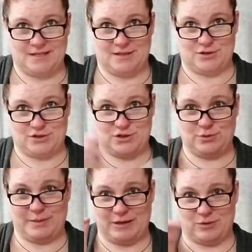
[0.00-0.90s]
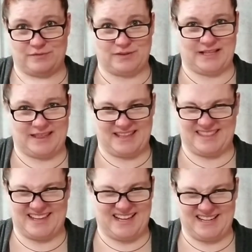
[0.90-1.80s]
they're too powerful. I think
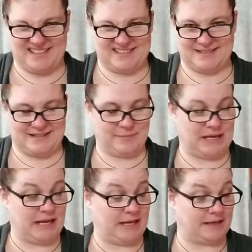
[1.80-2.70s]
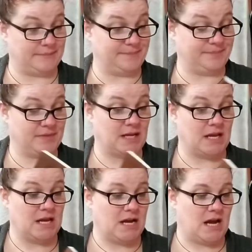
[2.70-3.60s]
they kind of give me a headache.
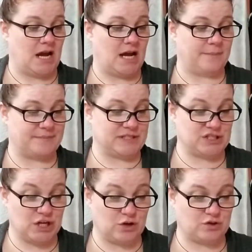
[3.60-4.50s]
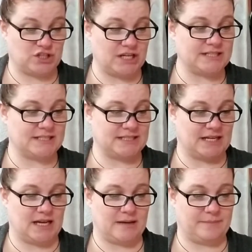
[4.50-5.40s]
So just
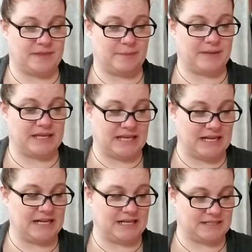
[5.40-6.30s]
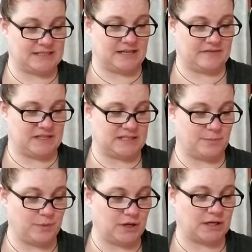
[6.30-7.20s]
the beginnings of this
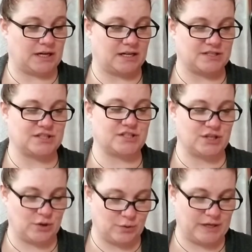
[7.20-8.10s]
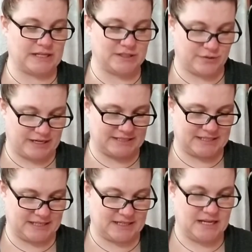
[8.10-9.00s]
book are so
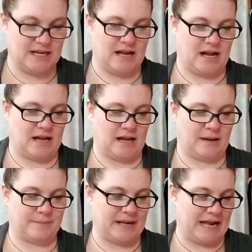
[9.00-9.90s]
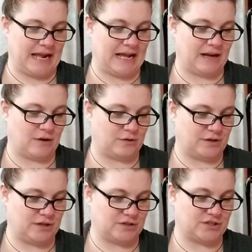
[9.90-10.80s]
interesting. How
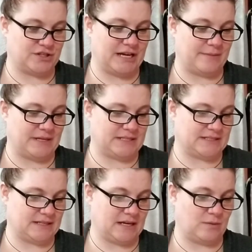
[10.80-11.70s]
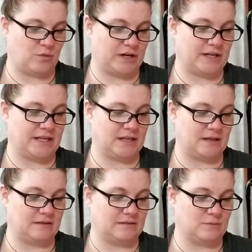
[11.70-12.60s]
Nostradamus, where
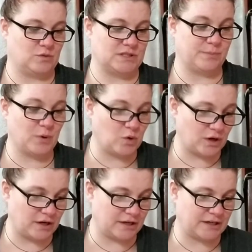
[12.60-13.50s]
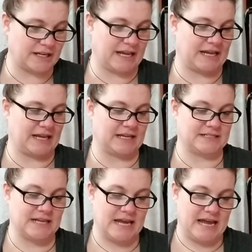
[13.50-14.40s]
he was born,
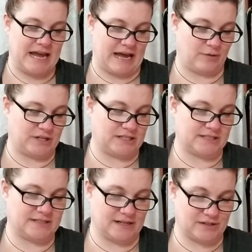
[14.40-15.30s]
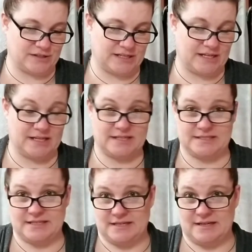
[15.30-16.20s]
and how he started
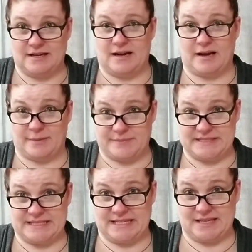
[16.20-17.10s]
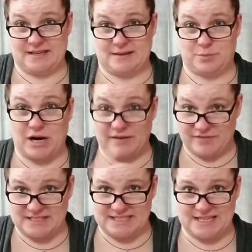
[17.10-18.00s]
seeing
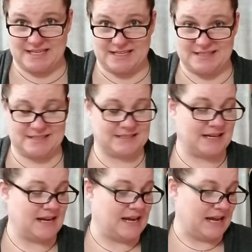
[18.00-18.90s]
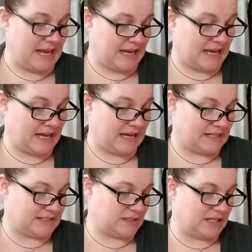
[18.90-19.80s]
prophecies,
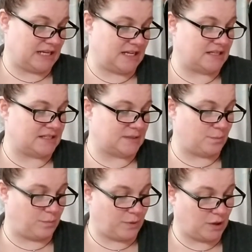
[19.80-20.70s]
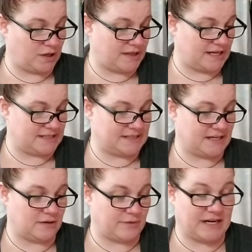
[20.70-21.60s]
and his book that he
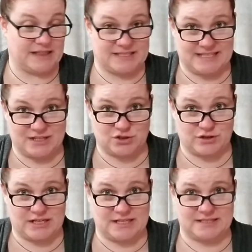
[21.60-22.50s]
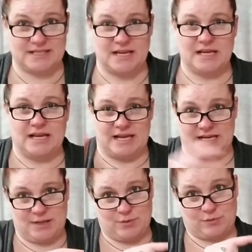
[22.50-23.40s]
started writing, The Centuries, and
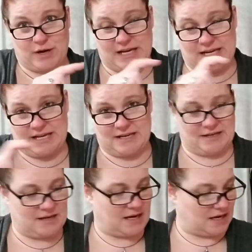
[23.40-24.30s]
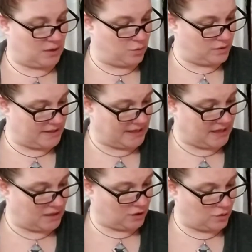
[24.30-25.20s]
he would write in, what are they
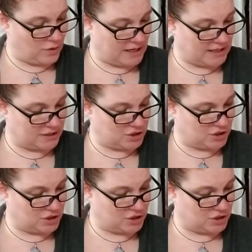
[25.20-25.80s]
called? Quad.